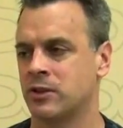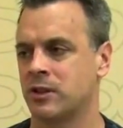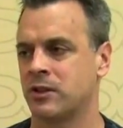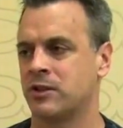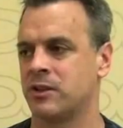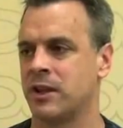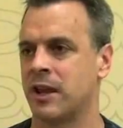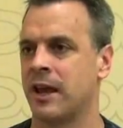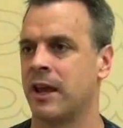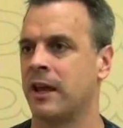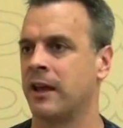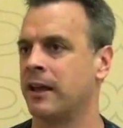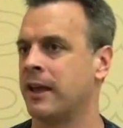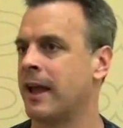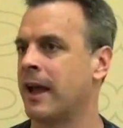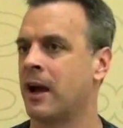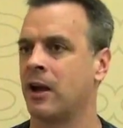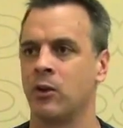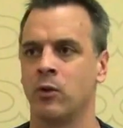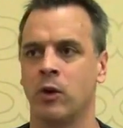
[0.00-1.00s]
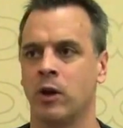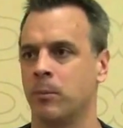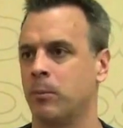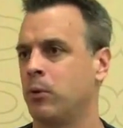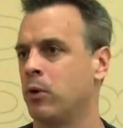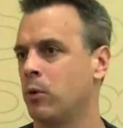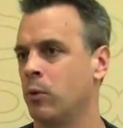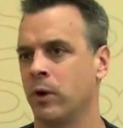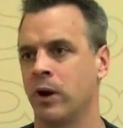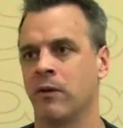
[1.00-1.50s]
say, yeah, you could
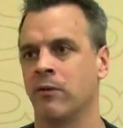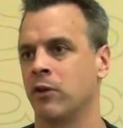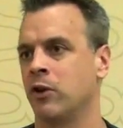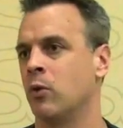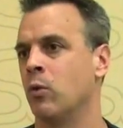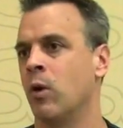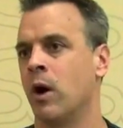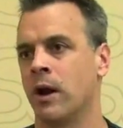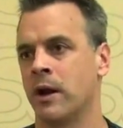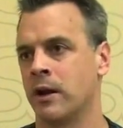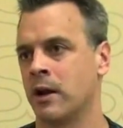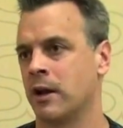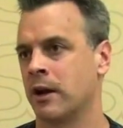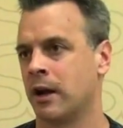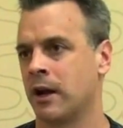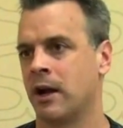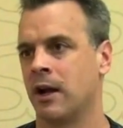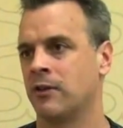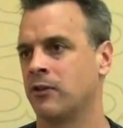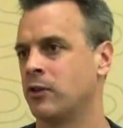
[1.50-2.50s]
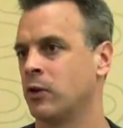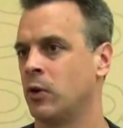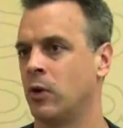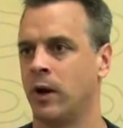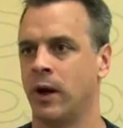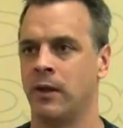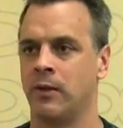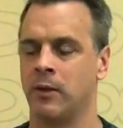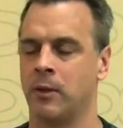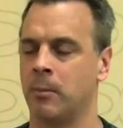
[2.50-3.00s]
put whatever you wanted on a console,
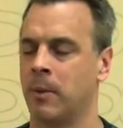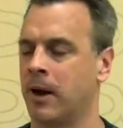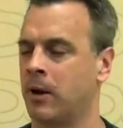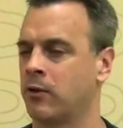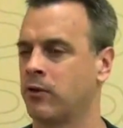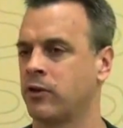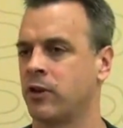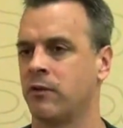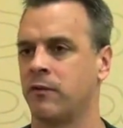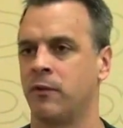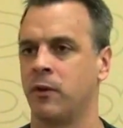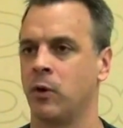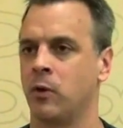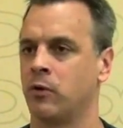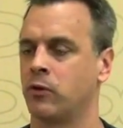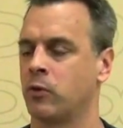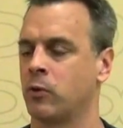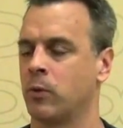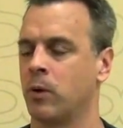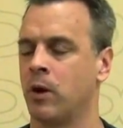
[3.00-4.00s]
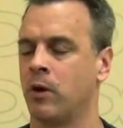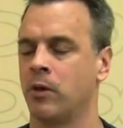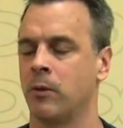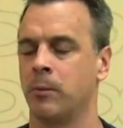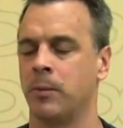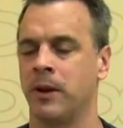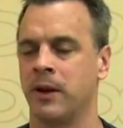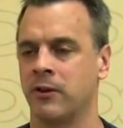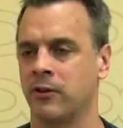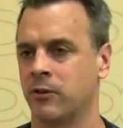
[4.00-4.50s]
and the Microsoft folks, or on
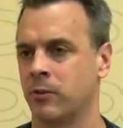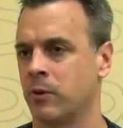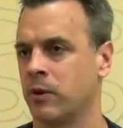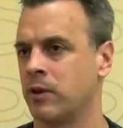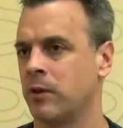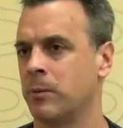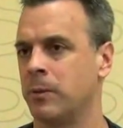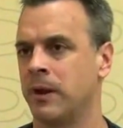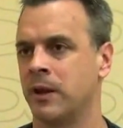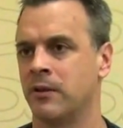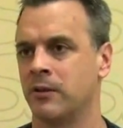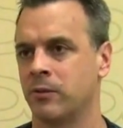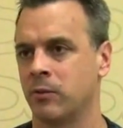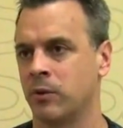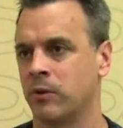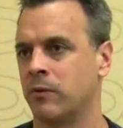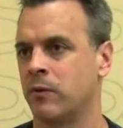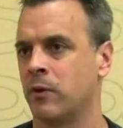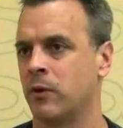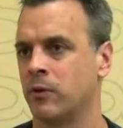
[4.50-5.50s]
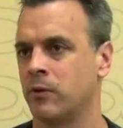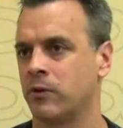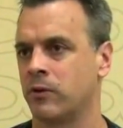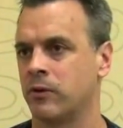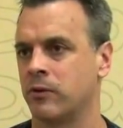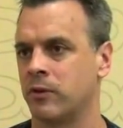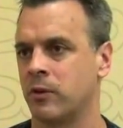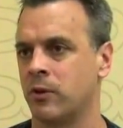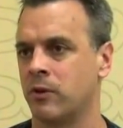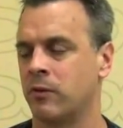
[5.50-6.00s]
the PS3 folks, the
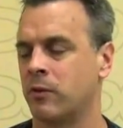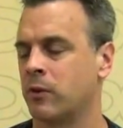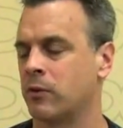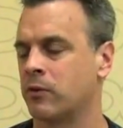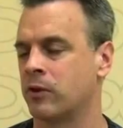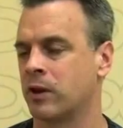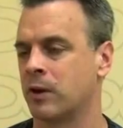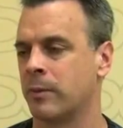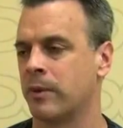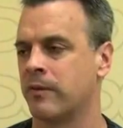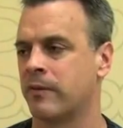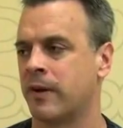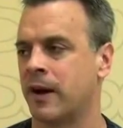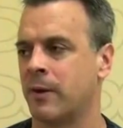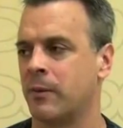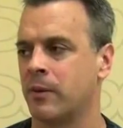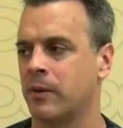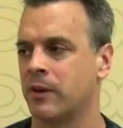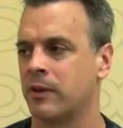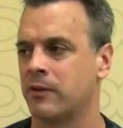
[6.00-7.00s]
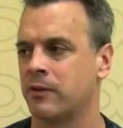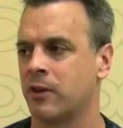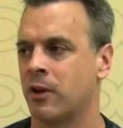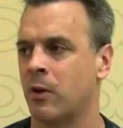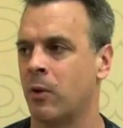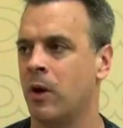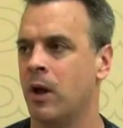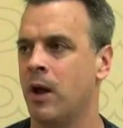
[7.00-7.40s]
Sony folks are going to be fine with it. So